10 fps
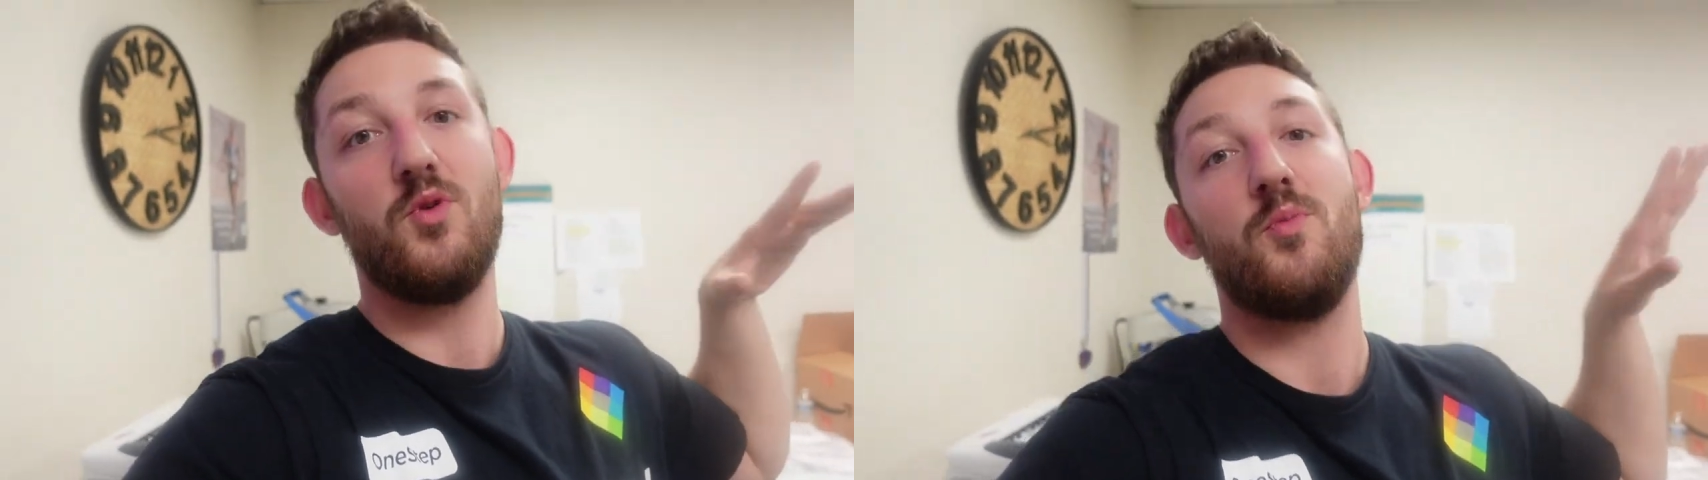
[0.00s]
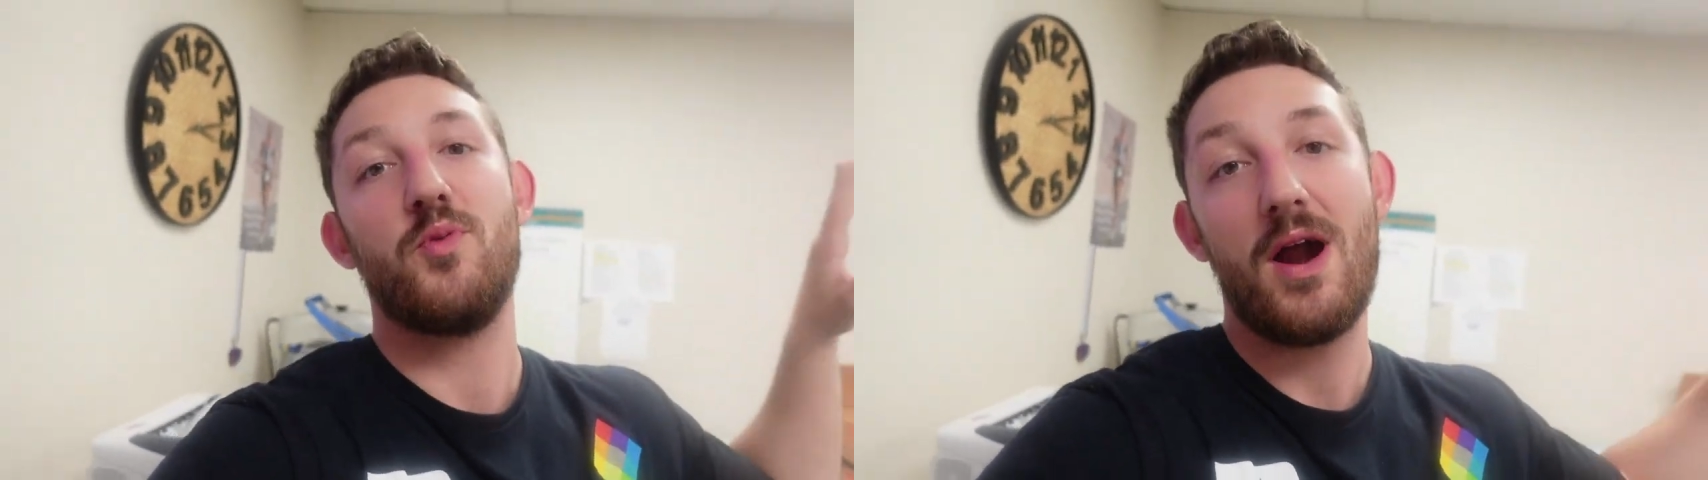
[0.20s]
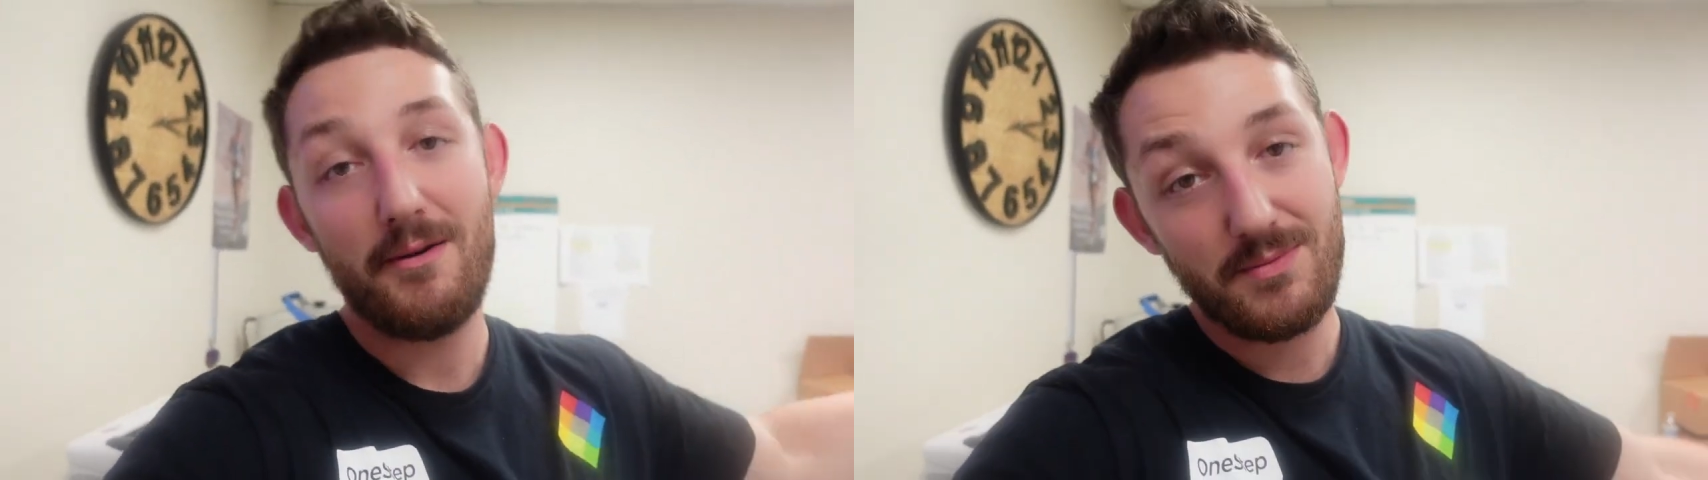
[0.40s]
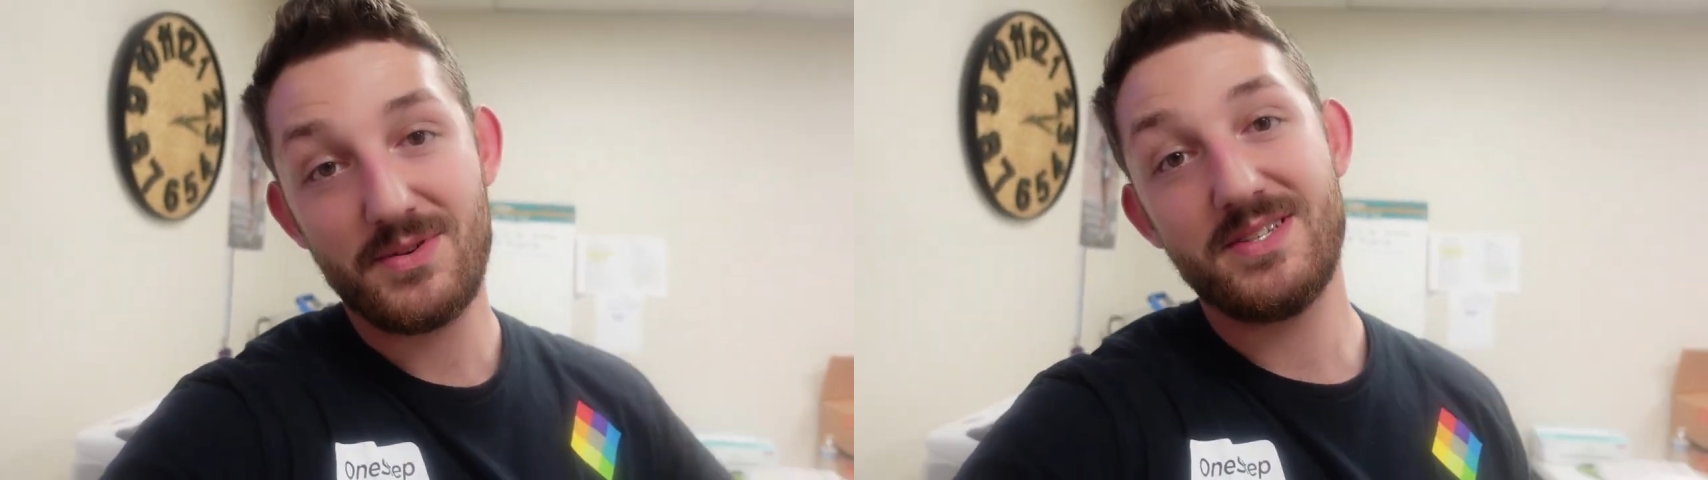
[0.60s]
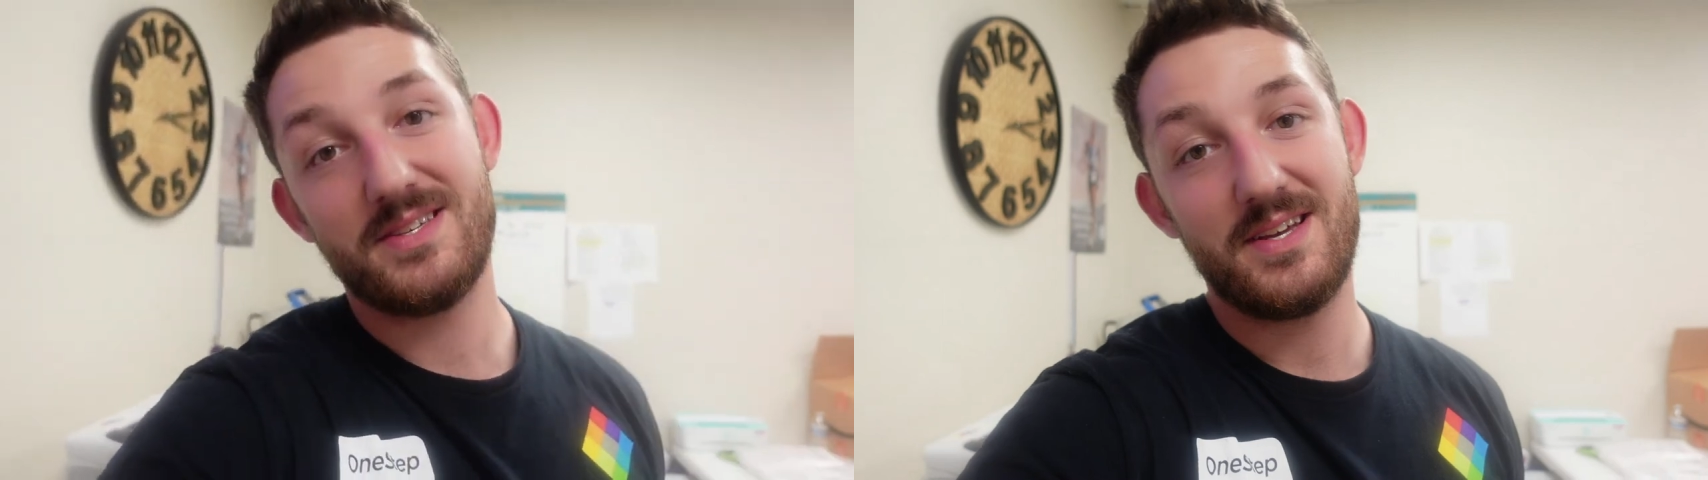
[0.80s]
we'll
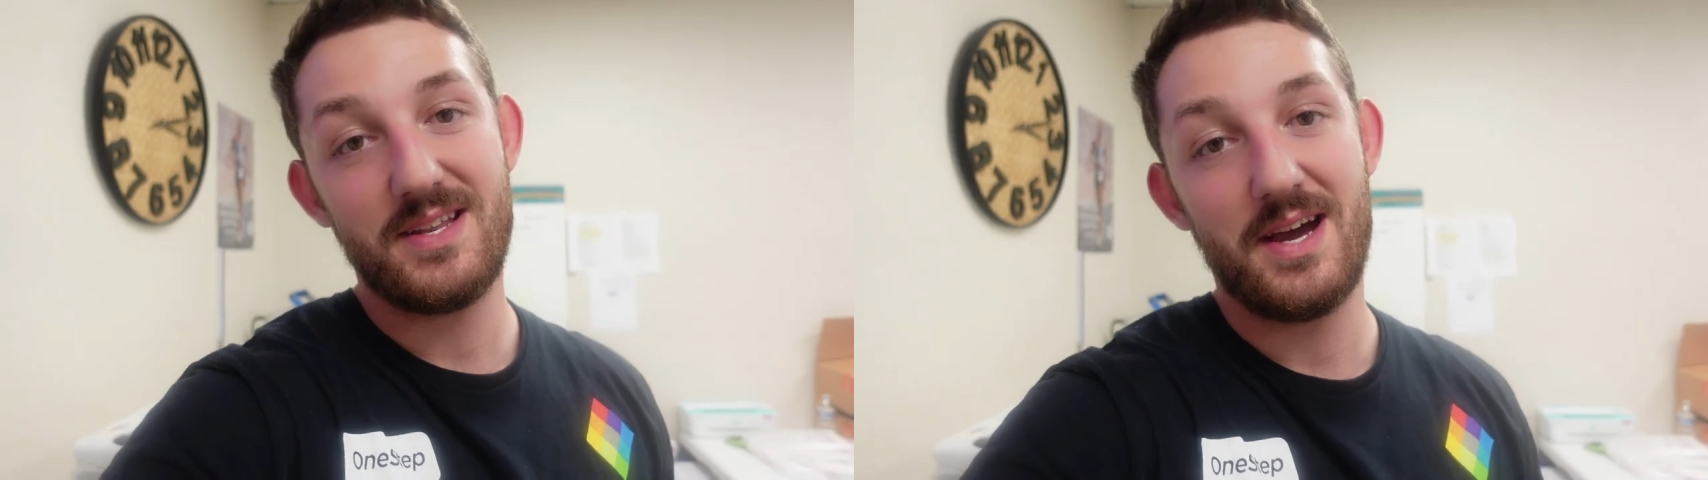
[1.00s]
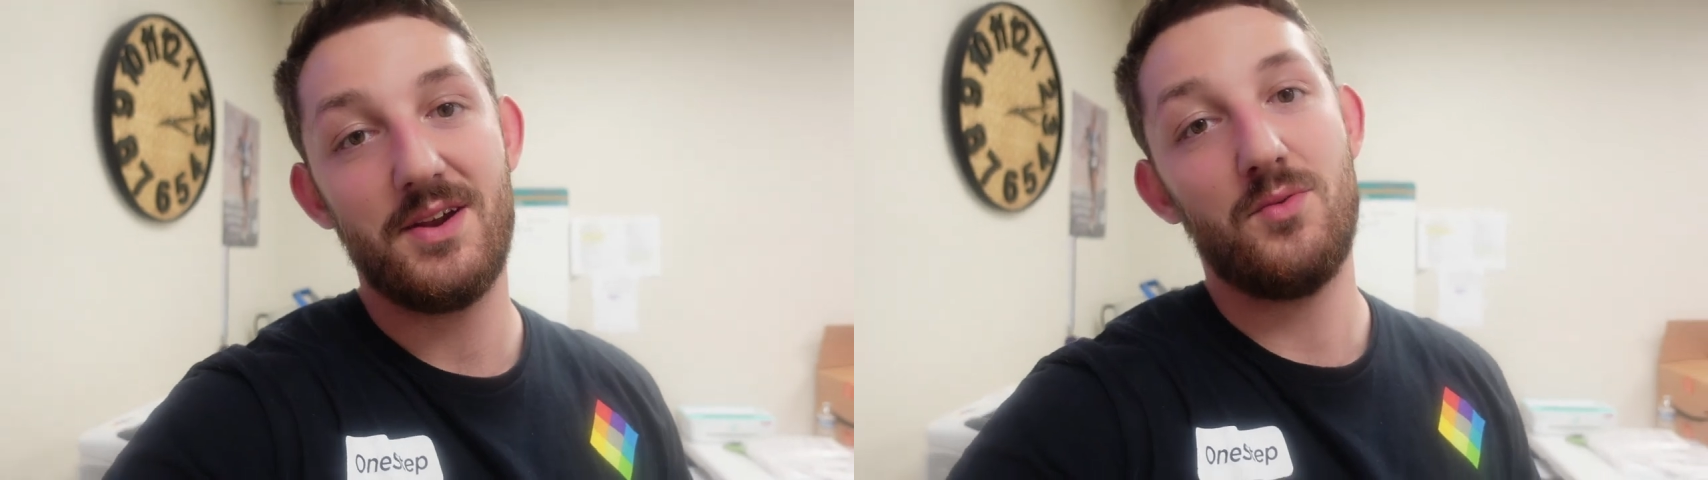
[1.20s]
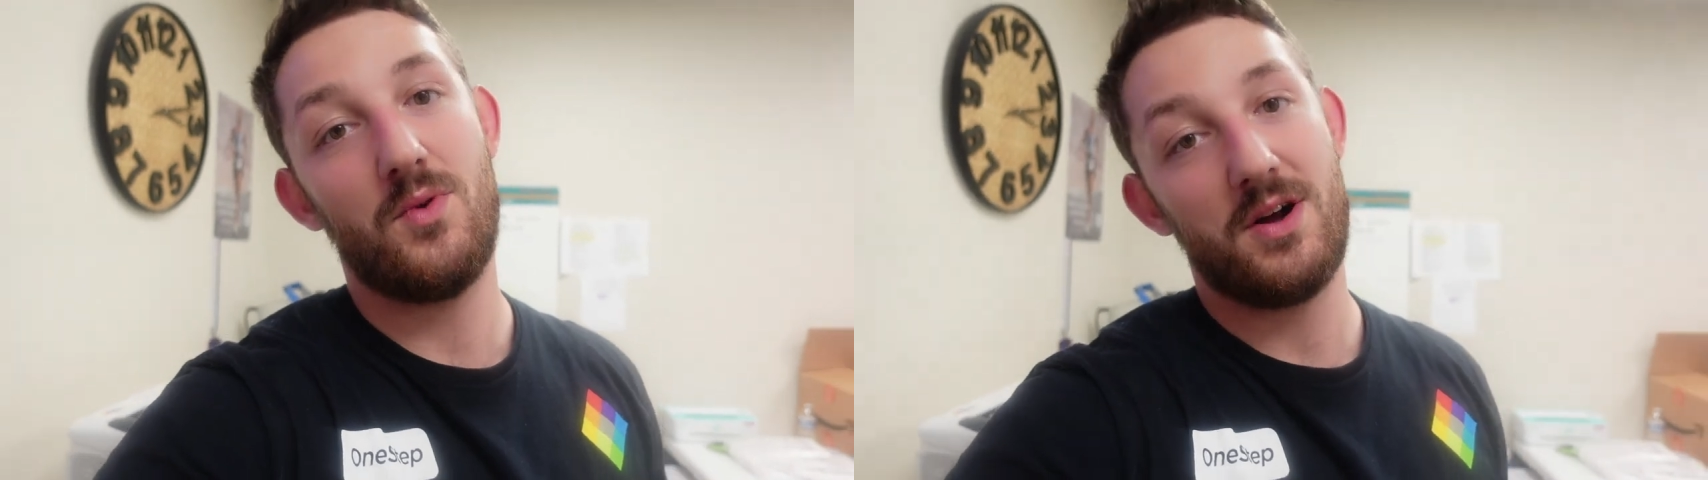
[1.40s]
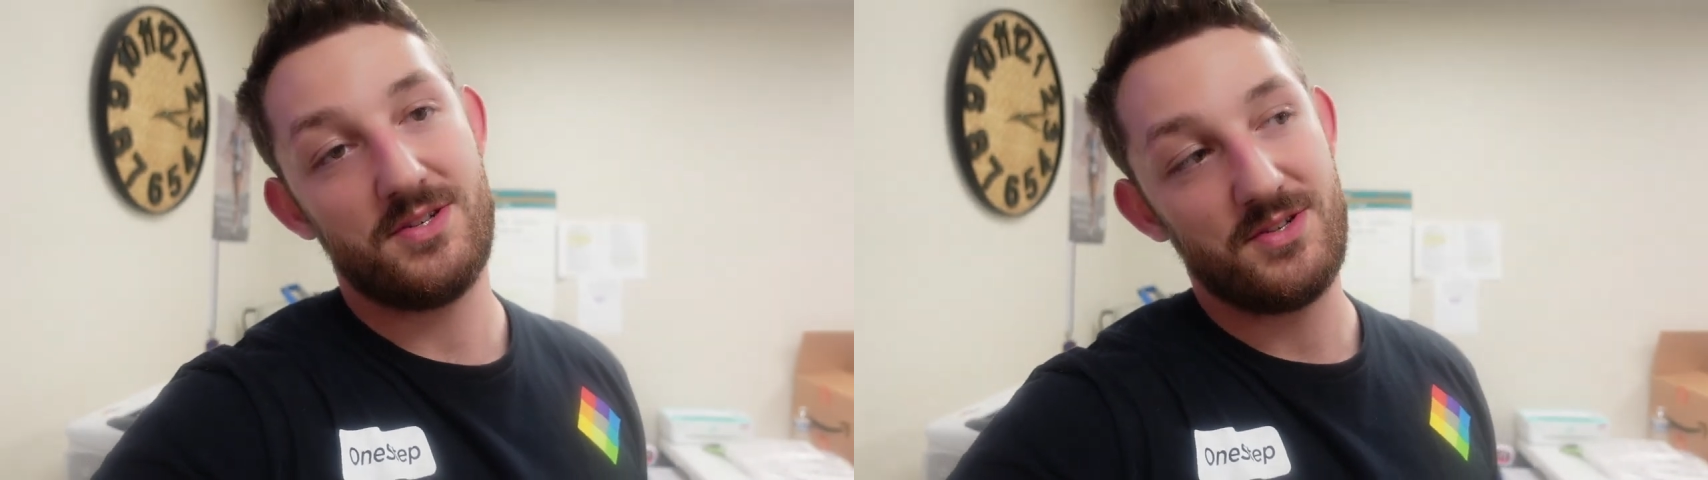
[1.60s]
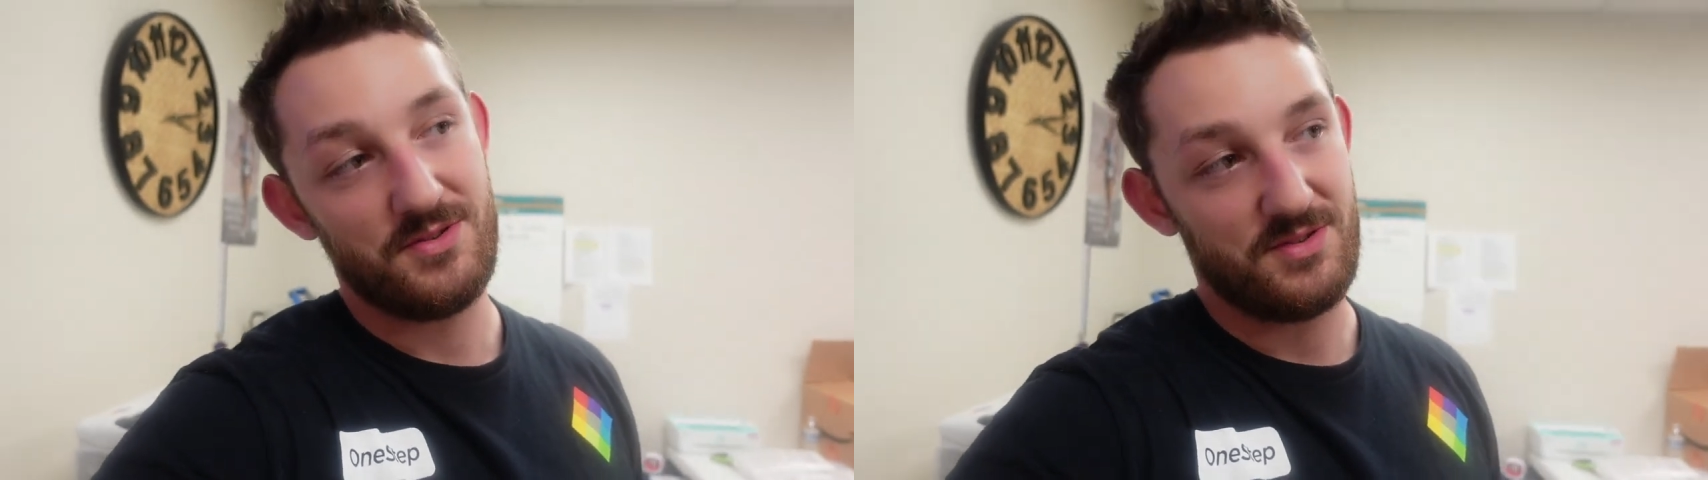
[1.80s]
probably sit bedtime. Down and
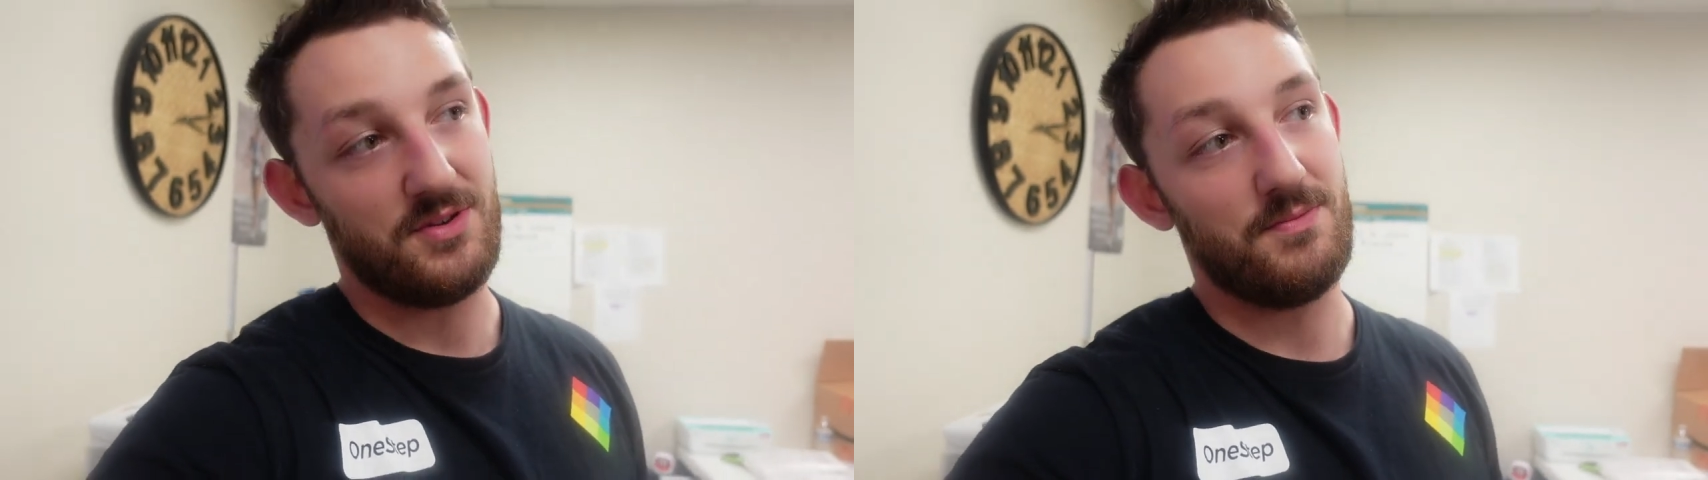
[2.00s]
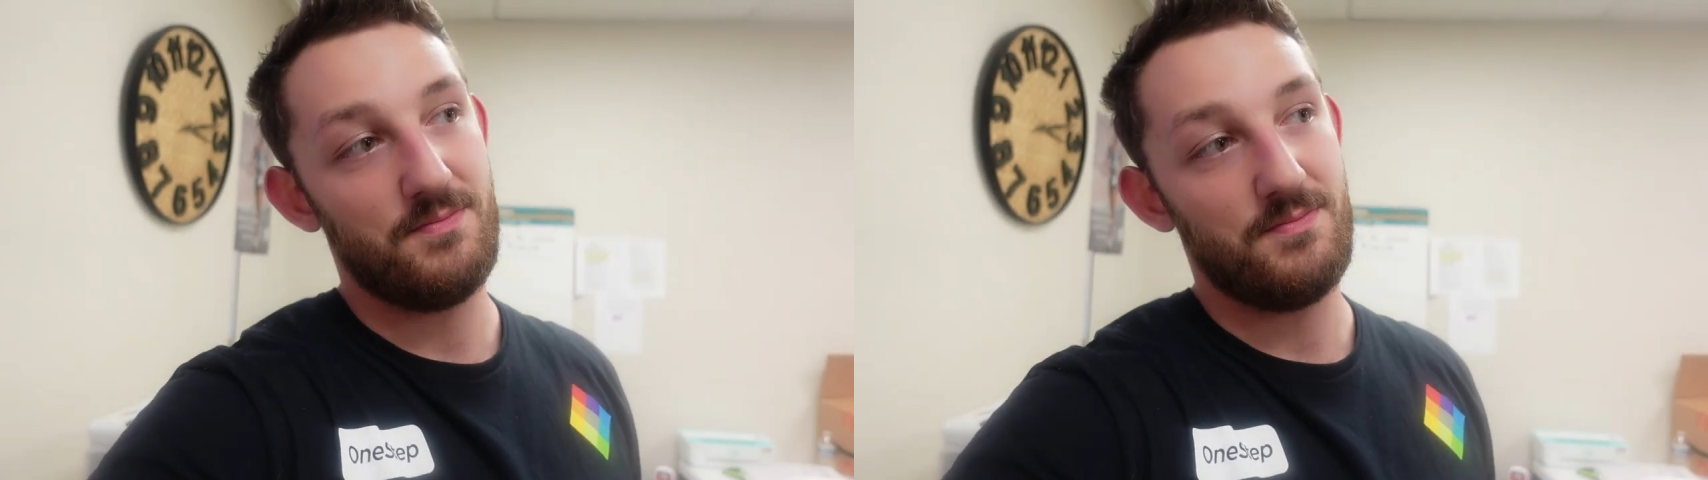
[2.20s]
watch YouTube.